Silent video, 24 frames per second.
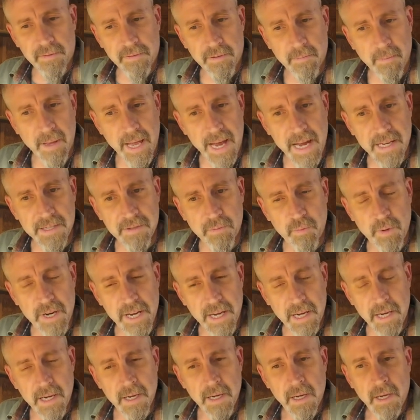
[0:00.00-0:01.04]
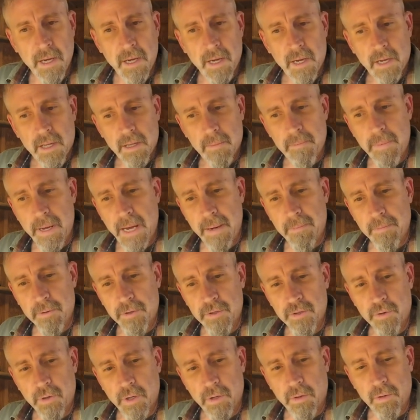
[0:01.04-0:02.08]
from last week, the paper
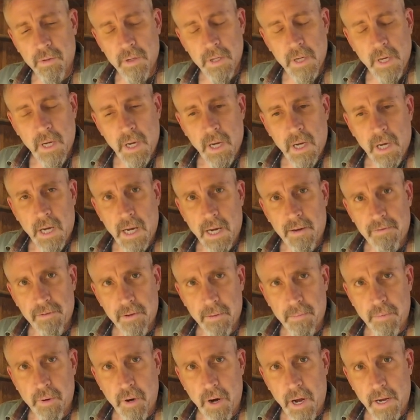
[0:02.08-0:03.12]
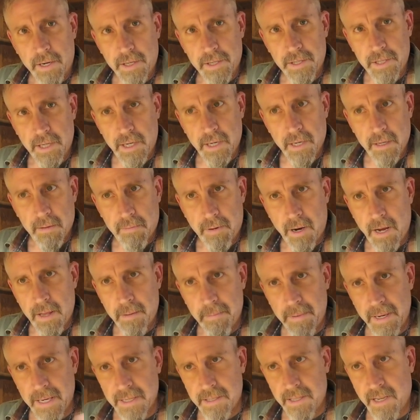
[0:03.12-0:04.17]
drill for the Prodigy. Probably
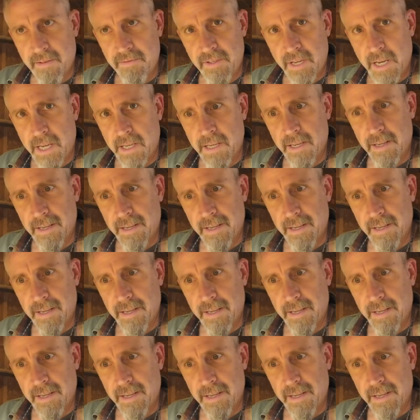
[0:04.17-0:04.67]
the best I've done.